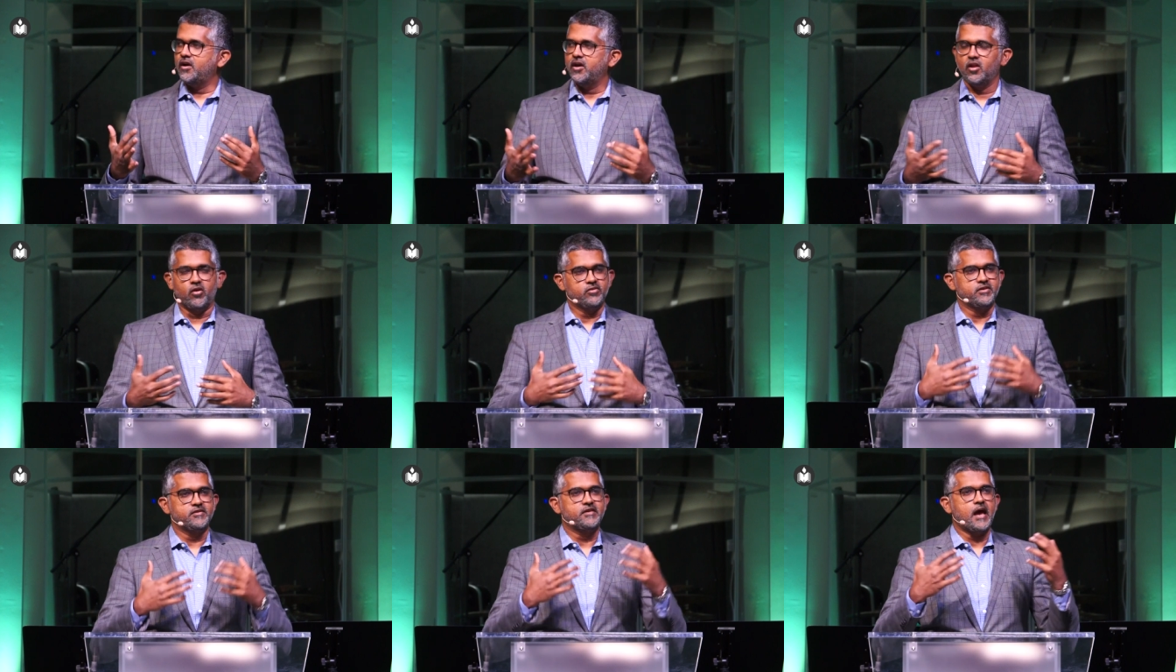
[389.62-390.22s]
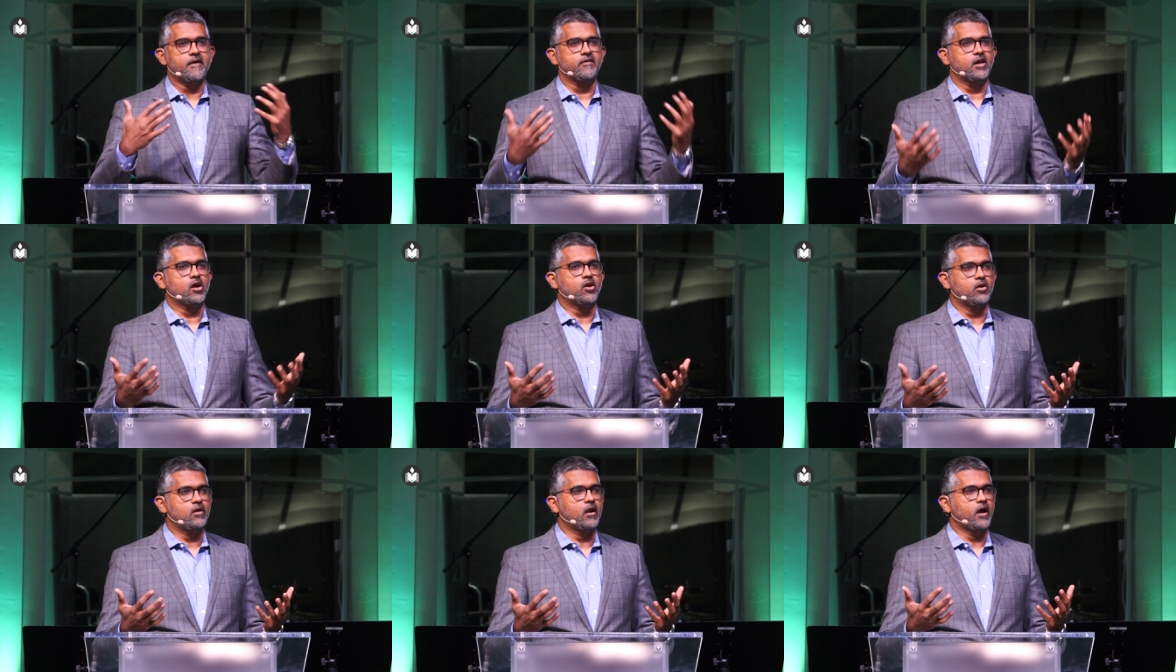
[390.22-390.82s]
you know just having
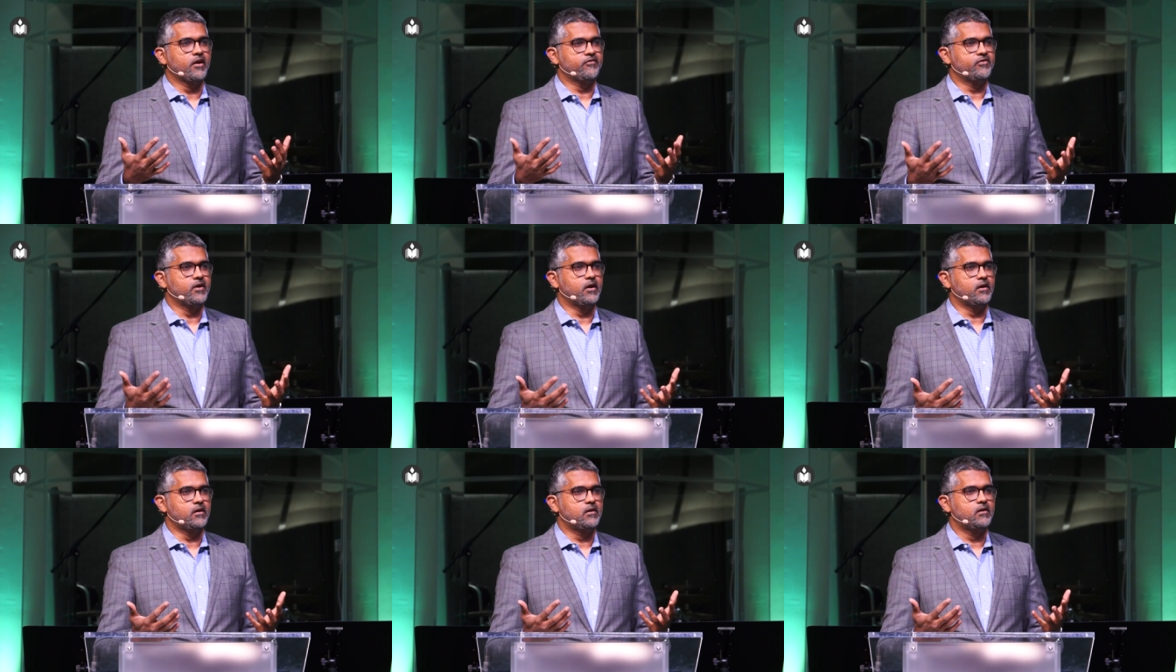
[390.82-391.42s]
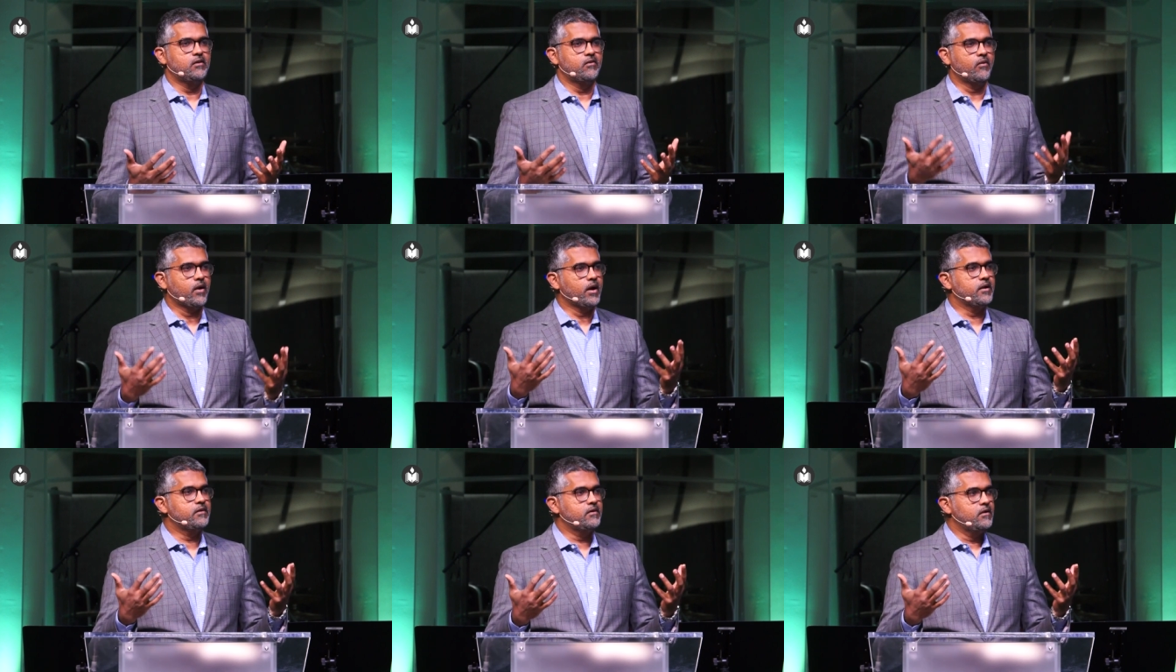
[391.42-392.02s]
a good life here,
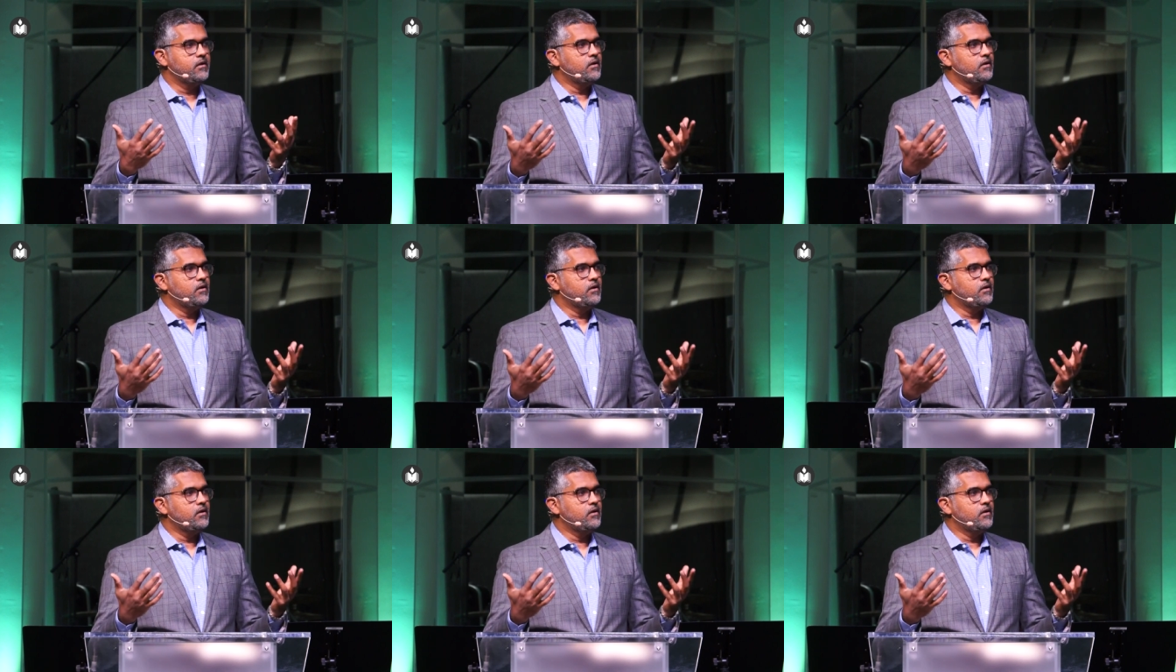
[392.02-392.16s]
right?